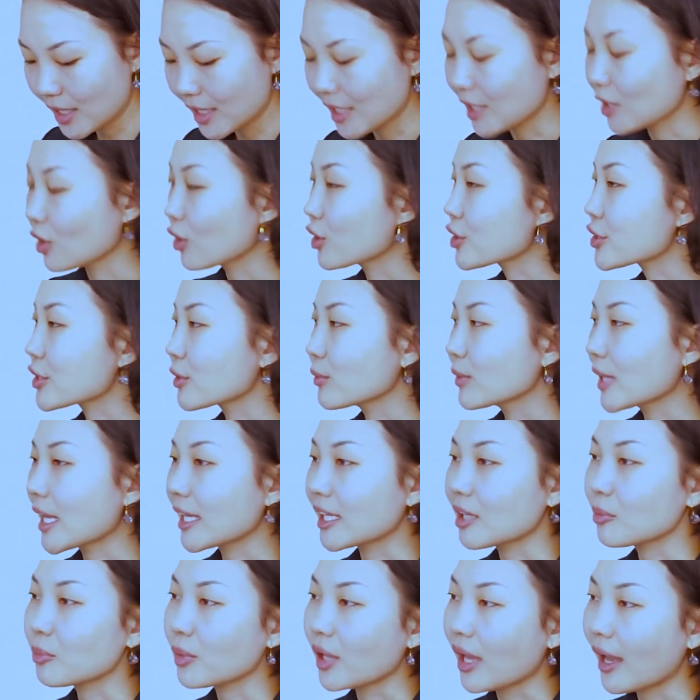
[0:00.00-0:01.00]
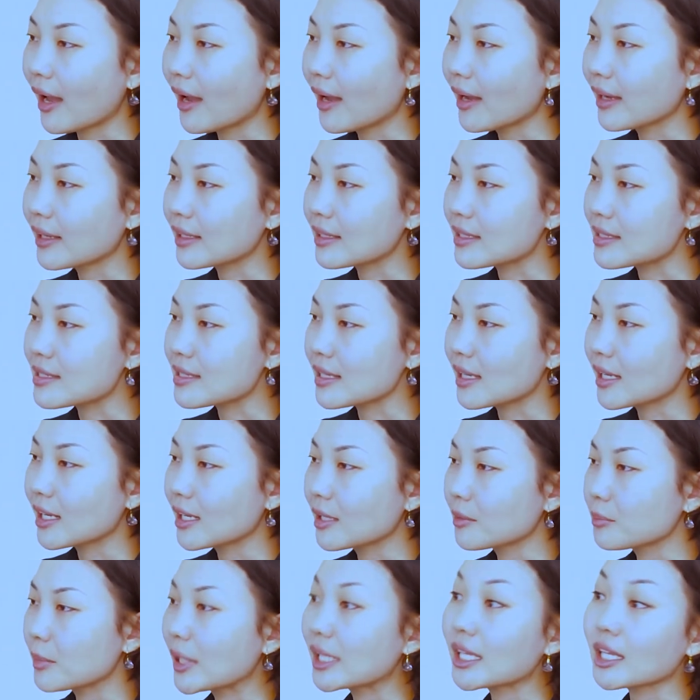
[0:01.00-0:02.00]
And also lagging behind
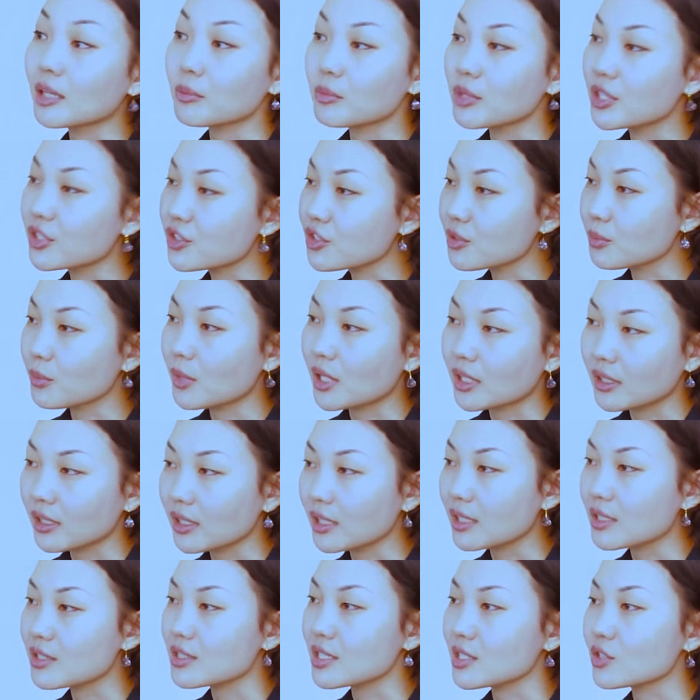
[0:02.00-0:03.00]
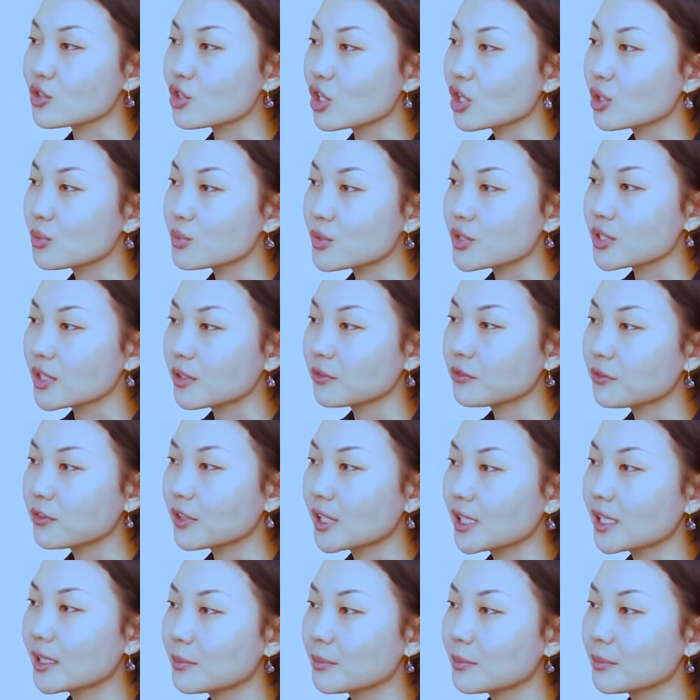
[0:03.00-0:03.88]
many emerging markets in terms of